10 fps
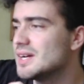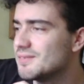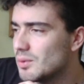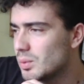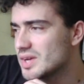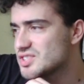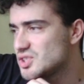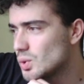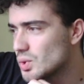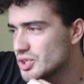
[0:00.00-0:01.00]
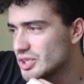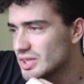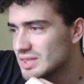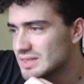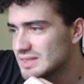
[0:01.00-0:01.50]
for West
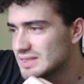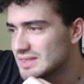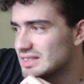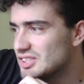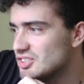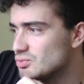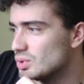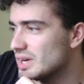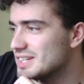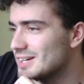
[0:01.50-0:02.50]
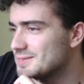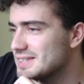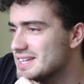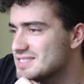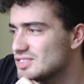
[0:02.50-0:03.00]
Yorkshire right after
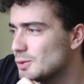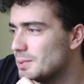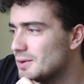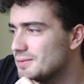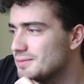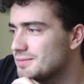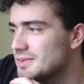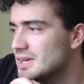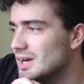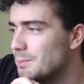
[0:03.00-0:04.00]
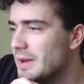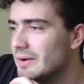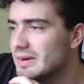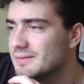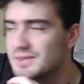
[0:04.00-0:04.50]
his stop-off,
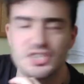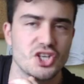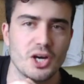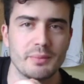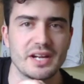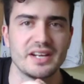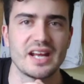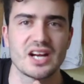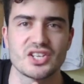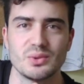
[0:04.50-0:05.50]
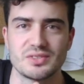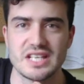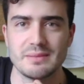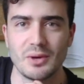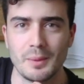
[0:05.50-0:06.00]
appearing for the German national
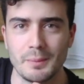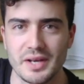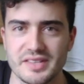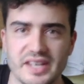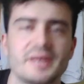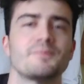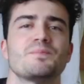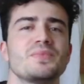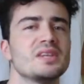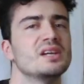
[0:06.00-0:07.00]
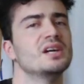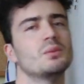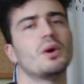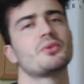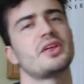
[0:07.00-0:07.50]
team on Monday.
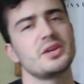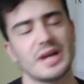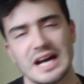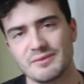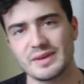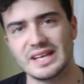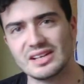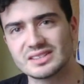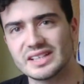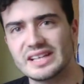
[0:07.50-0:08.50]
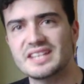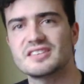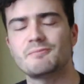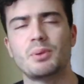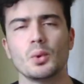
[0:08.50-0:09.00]
Well, there you have it. It looks like Leeds
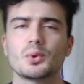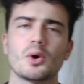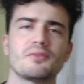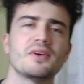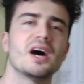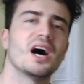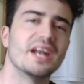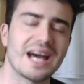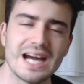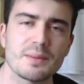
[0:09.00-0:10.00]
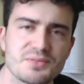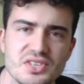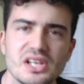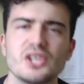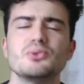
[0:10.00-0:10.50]
have pulled off an
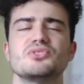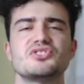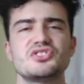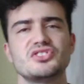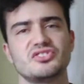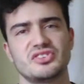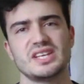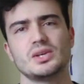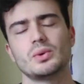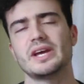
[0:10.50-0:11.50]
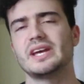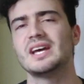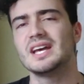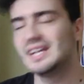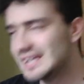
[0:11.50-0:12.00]
absolute steal here,
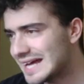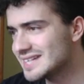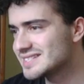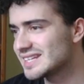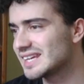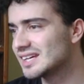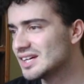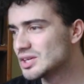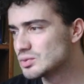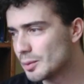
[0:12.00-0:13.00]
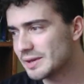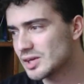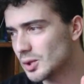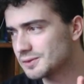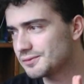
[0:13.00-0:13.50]
landing Robin
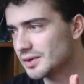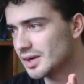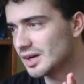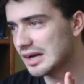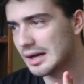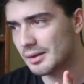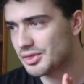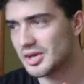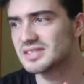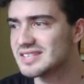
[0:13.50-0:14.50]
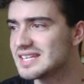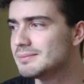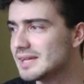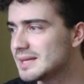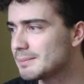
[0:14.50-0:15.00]
Koch for £13
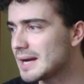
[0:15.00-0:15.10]
million.